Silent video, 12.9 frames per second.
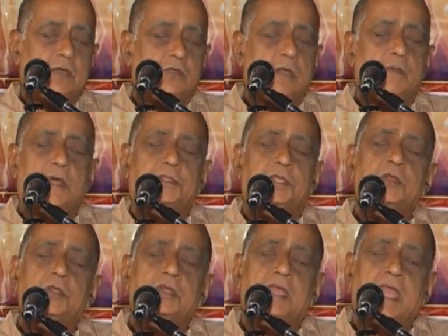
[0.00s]
You have
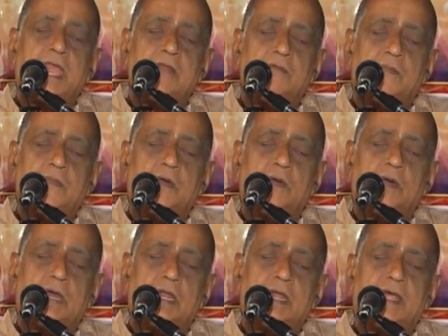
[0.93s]
nothing to gain from the
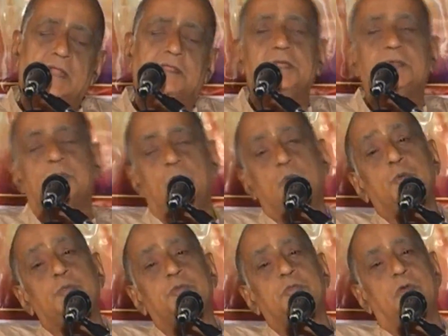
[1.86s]
world, nothing to
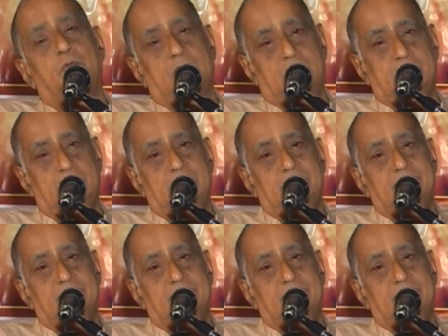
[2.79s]
lose to the world.